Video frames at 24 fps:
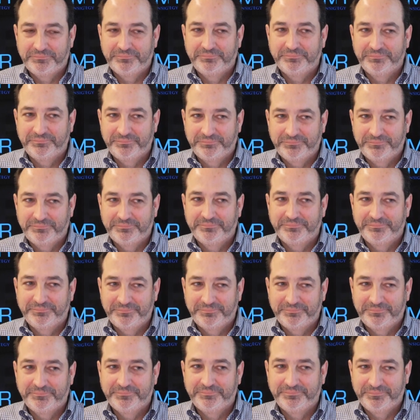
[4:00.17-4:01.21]

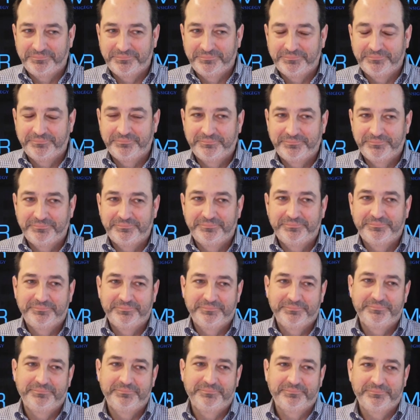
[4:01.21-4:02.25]

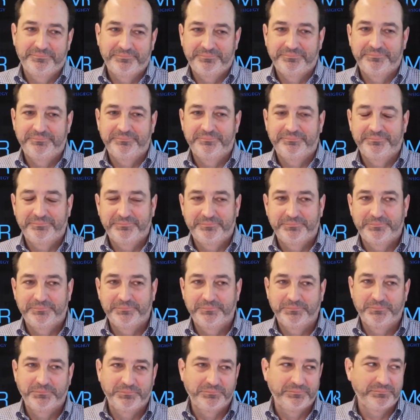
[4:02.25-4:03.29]

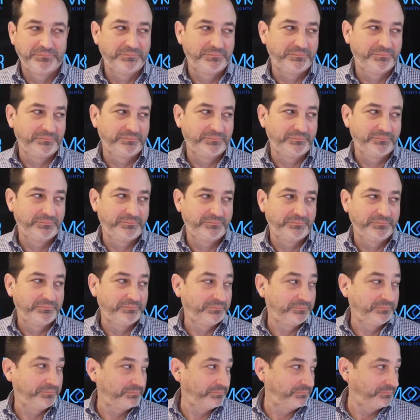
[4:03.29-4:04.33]

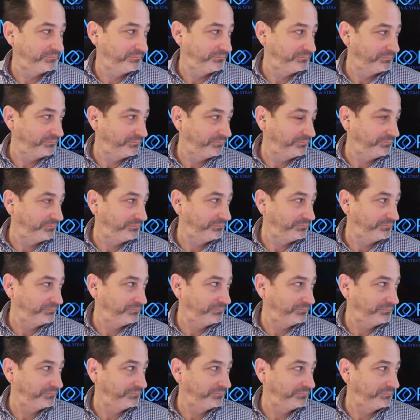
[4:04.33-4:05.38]

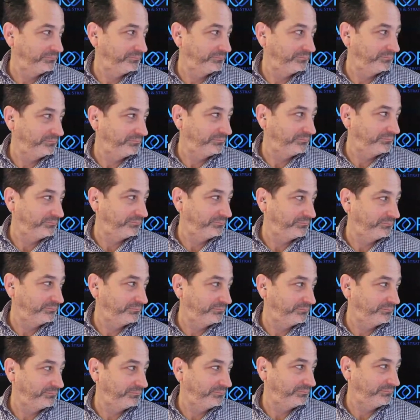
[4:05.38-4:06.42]

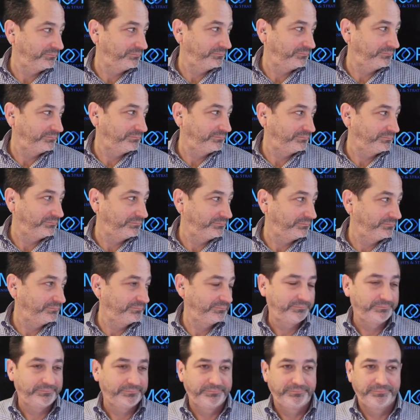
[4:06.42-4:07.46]

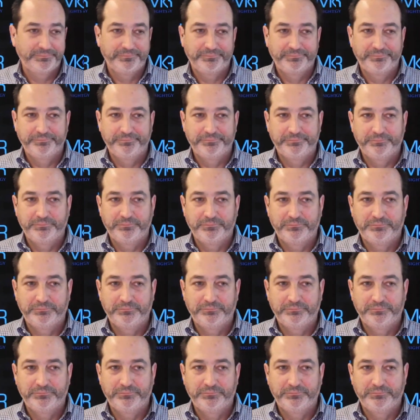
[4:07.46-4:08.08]
No words are spoken by the person on screen.